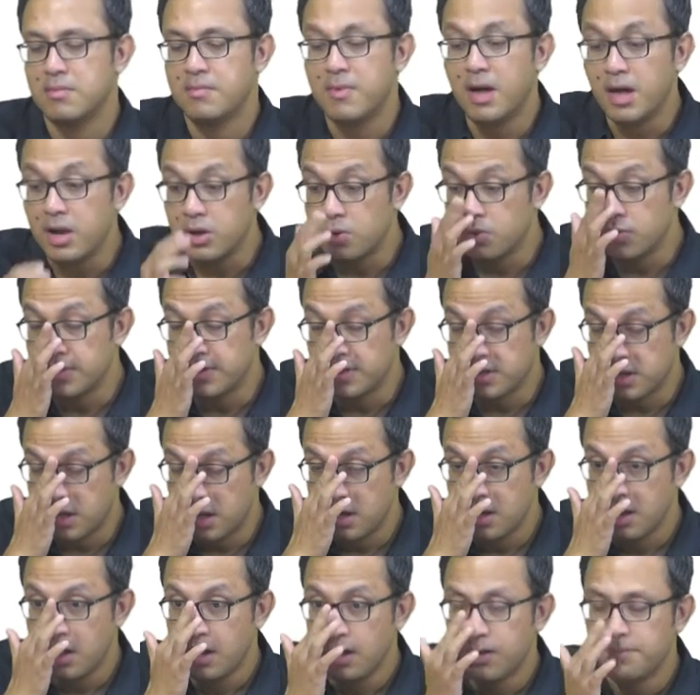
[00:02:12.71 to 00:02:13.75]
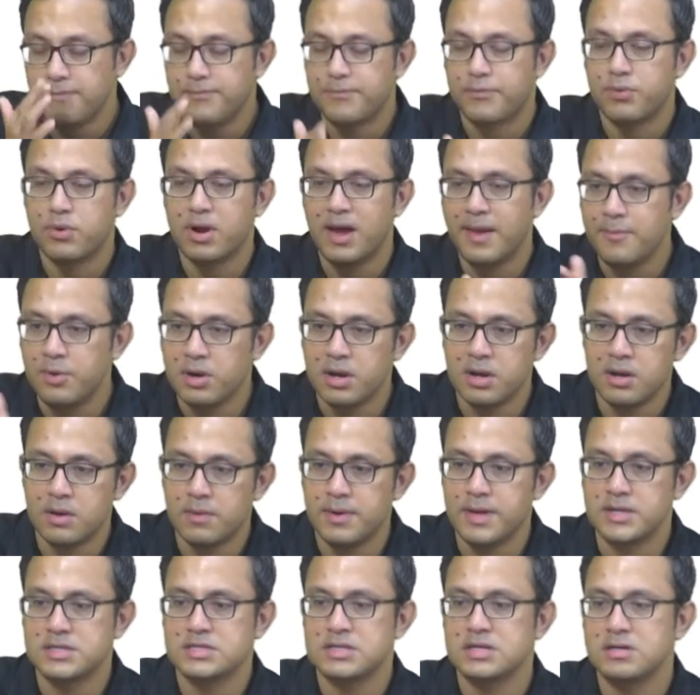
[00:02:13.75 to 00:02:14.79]
Marlowe is the primary
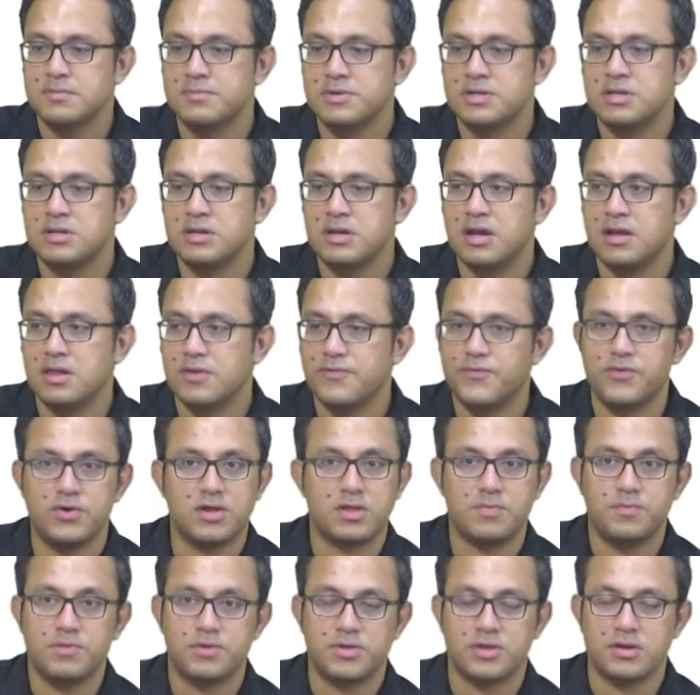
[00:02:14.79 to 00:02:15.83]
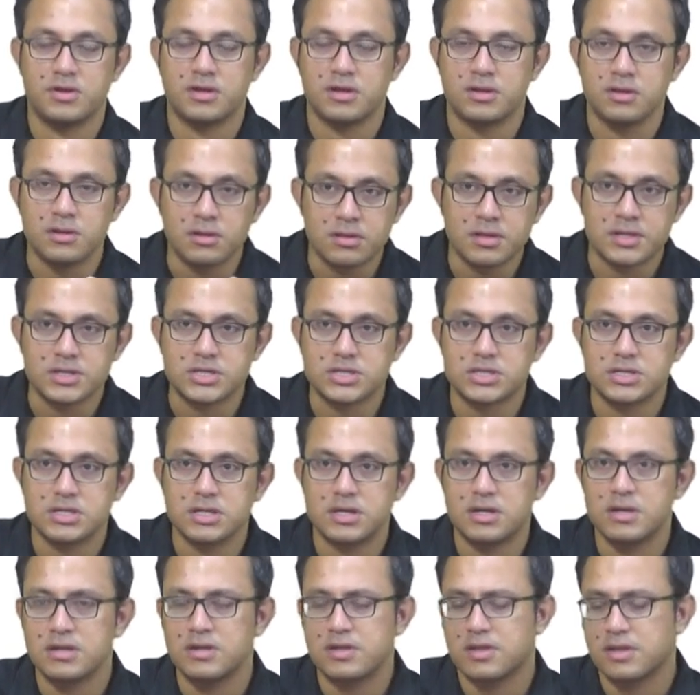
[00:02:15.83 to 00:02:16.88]
narrator, but then he's the first person to acknowledge
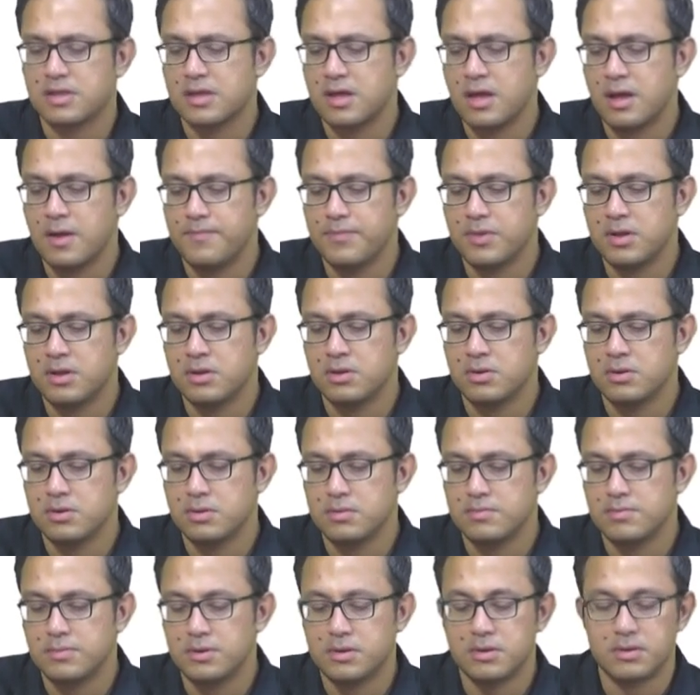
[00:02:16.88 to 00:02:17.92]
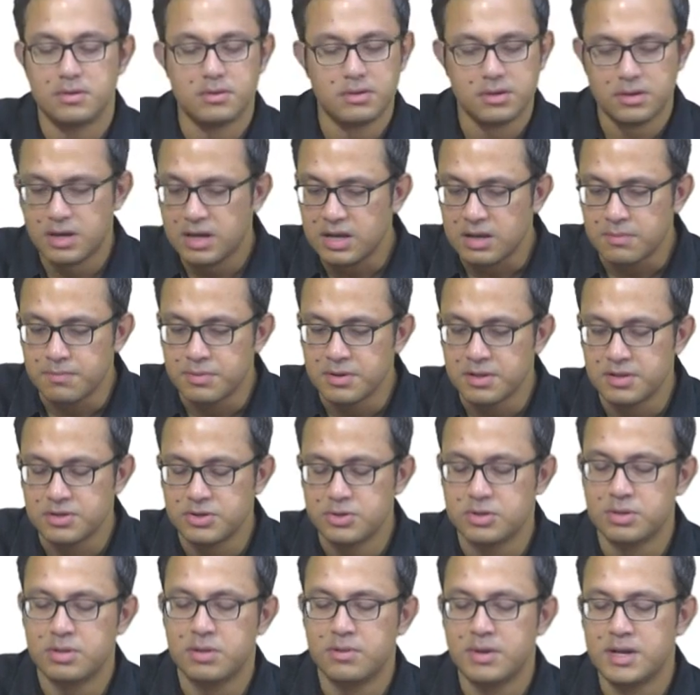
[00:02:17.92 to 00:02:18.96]
his um, you know, uh,
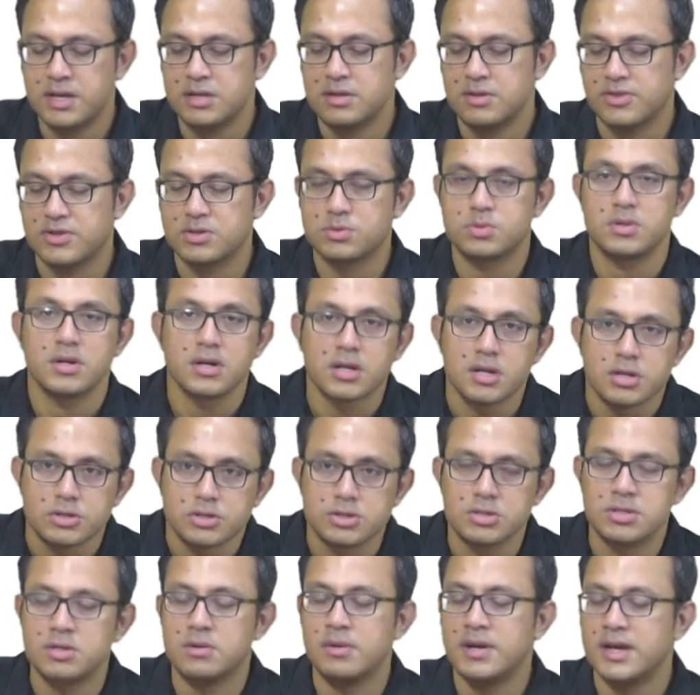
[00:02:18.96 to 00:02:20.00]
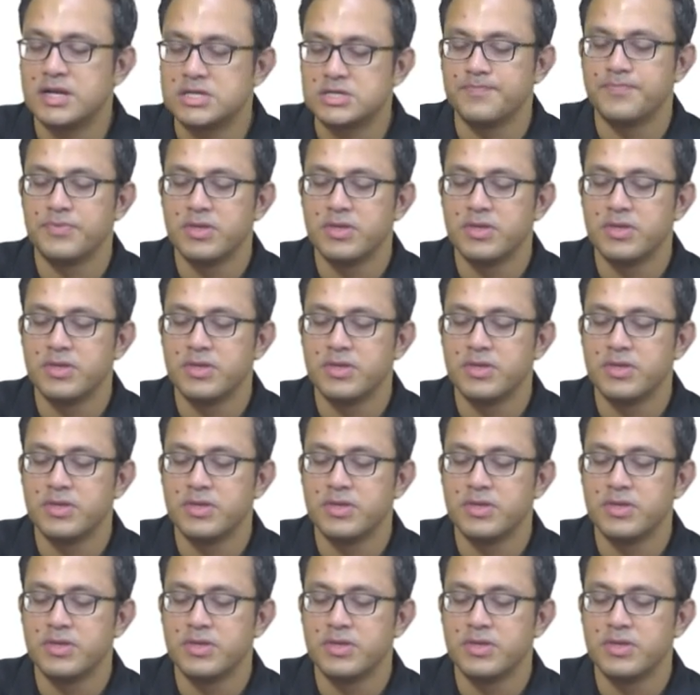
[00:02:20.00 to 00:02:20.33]
inability to narrate, his struggle to narrate.